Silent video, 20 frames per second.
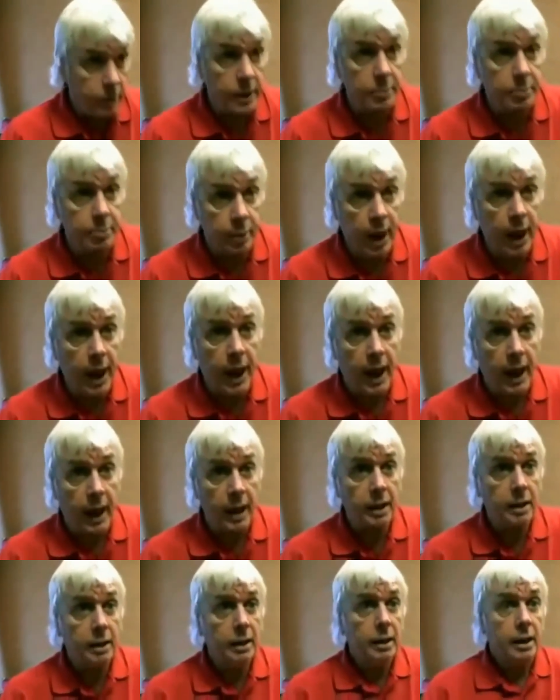Tony
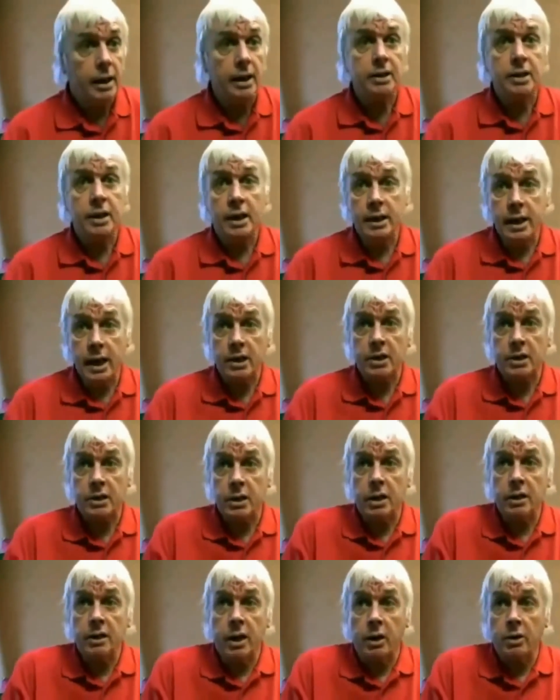Blair is a
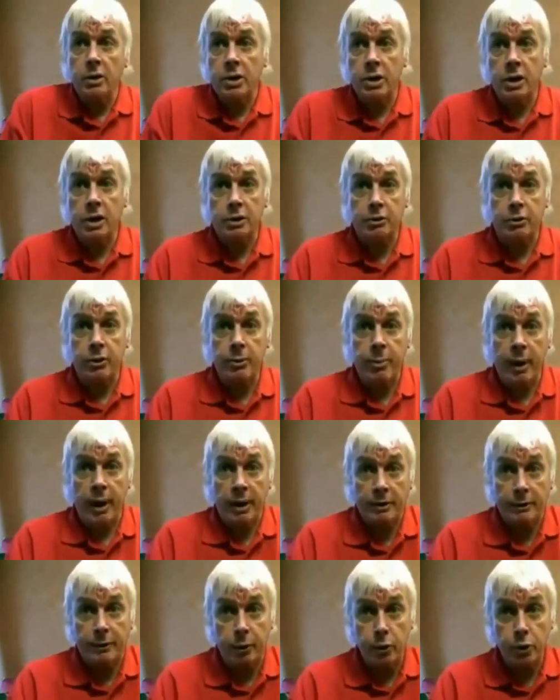yes sir, no sir, three
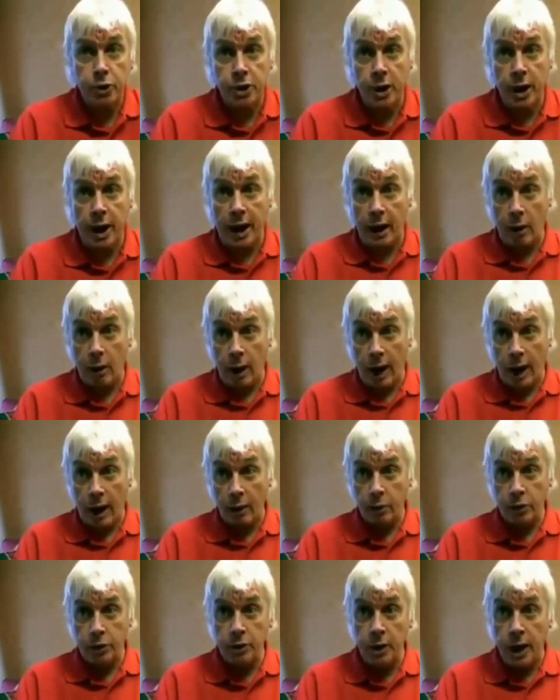bags full sir, how
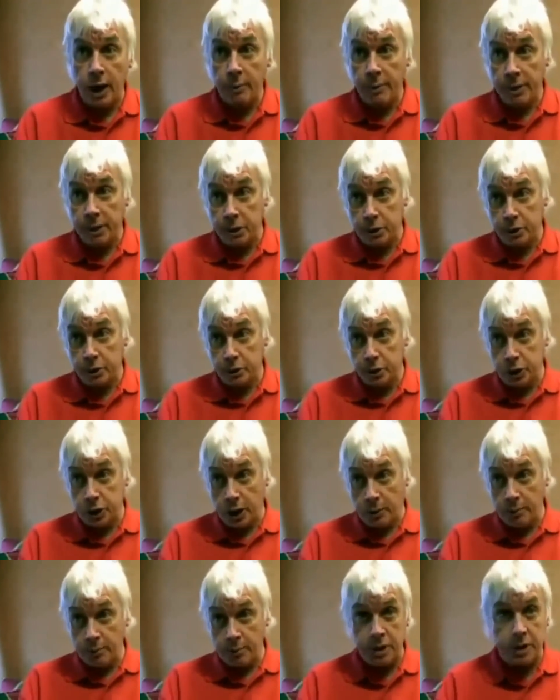high would you like me to
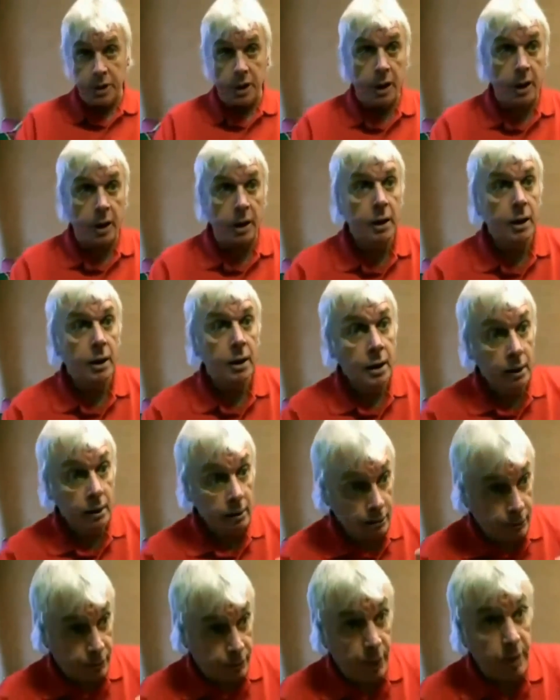jump sir,
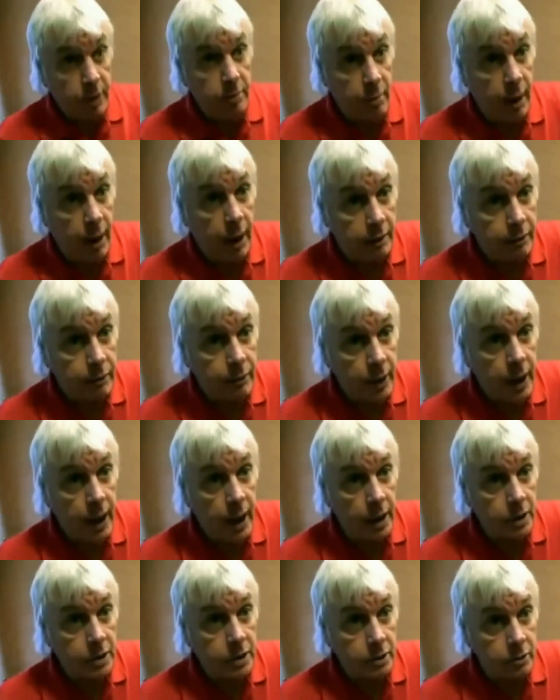frontman for
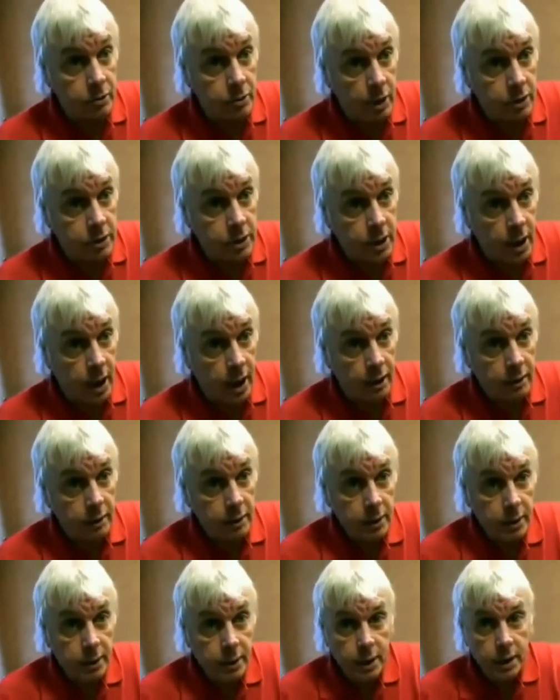the House of
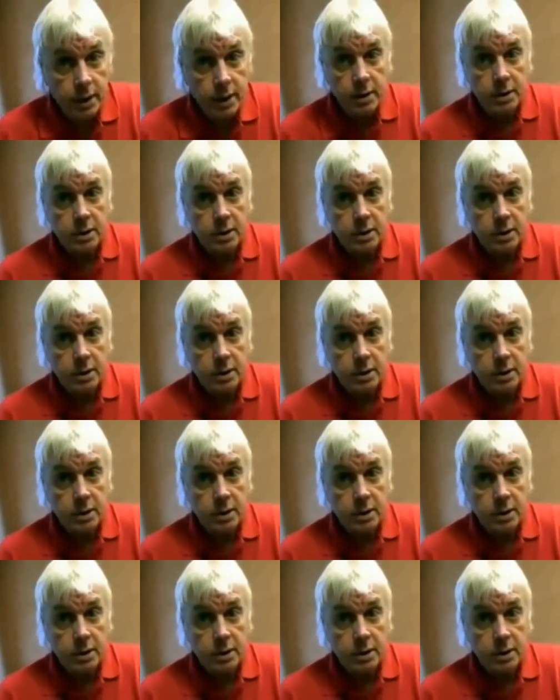Rothschild.